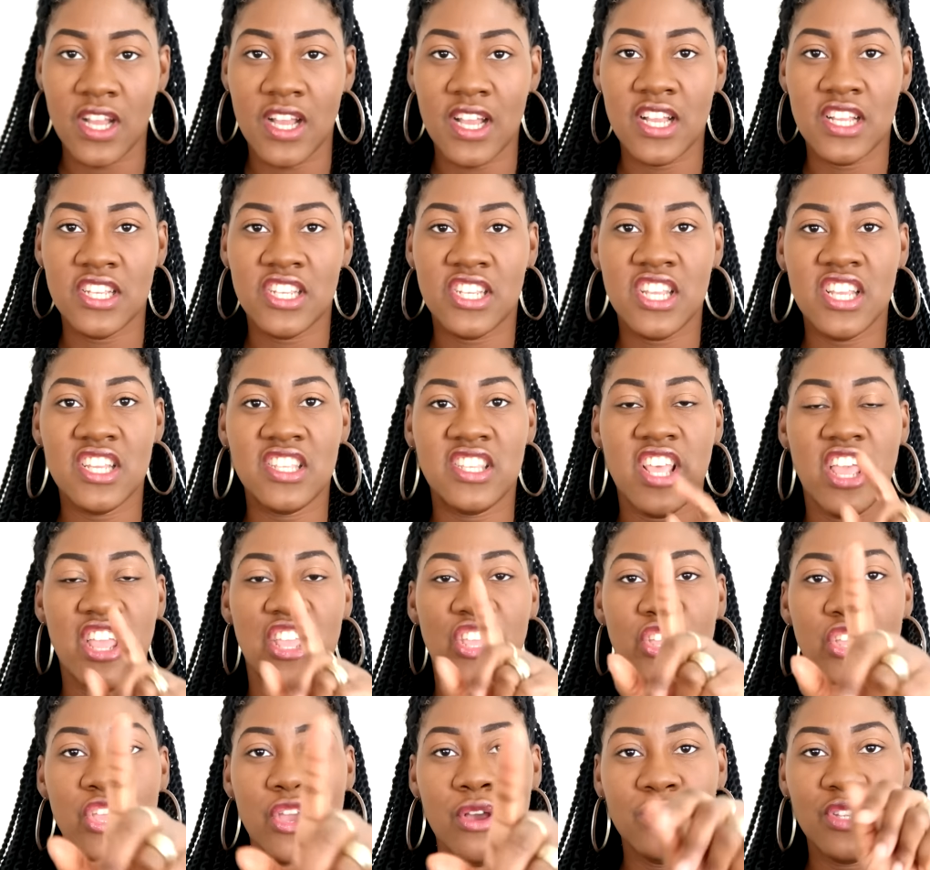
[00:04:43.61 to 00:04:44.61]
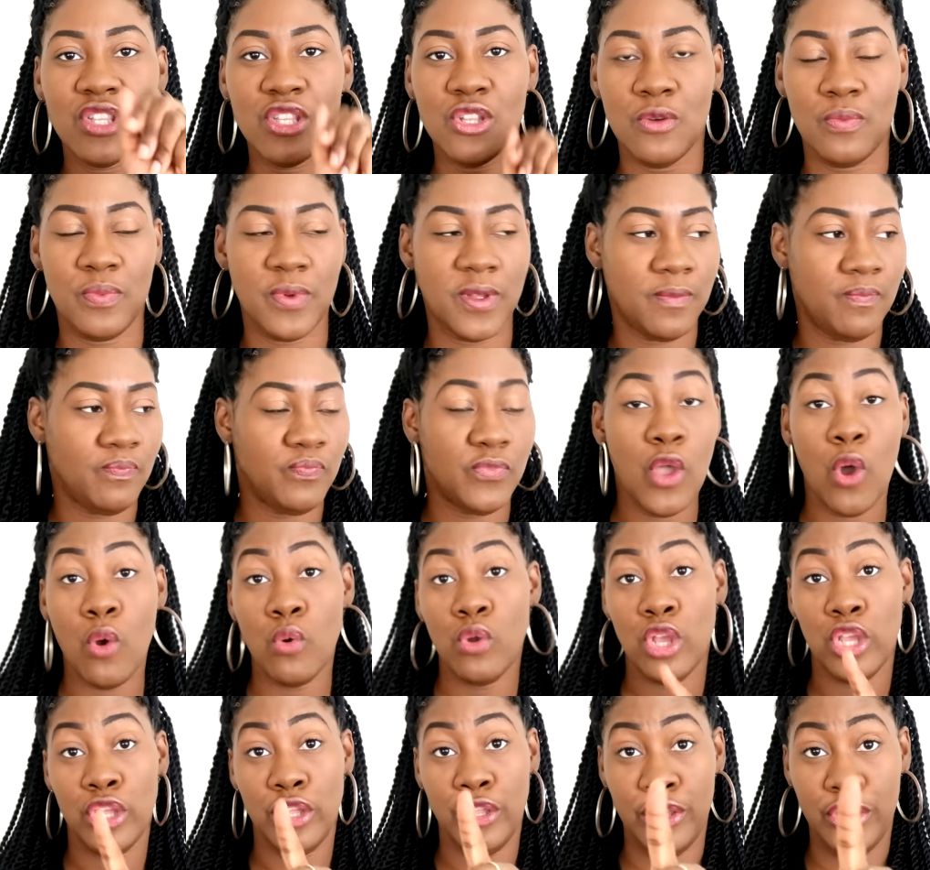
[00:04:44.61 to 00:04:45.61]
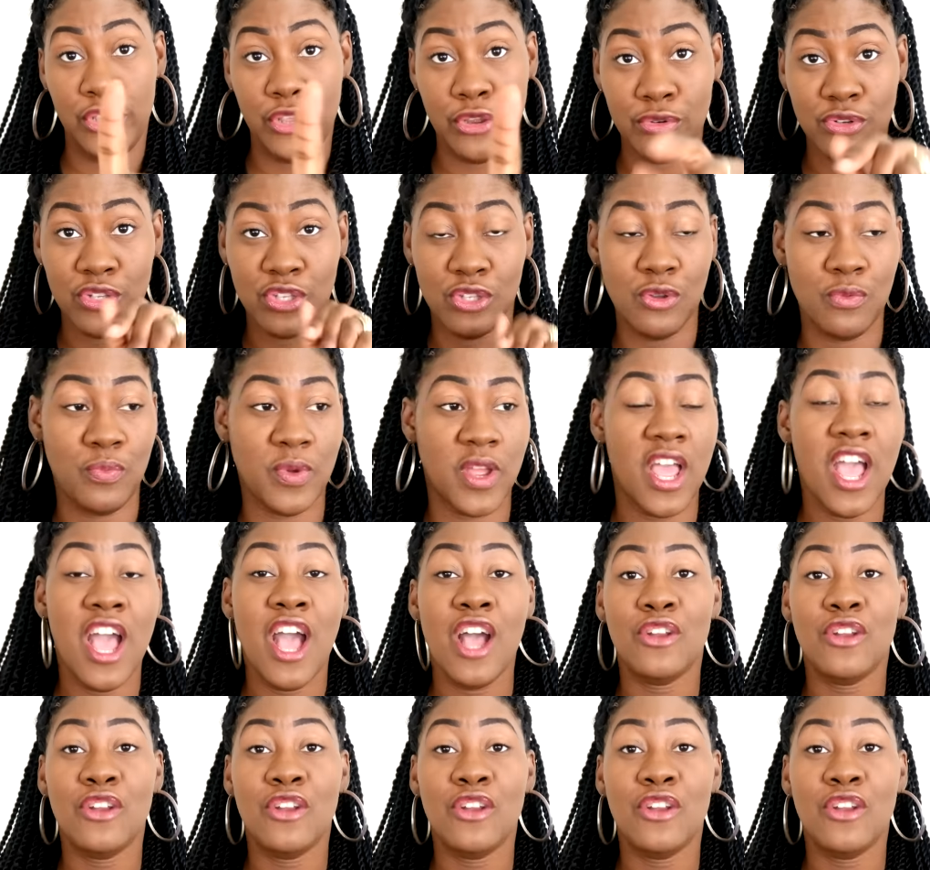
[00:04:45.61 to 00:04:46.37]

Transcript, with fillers: She said, you stupid. No, you're stupid.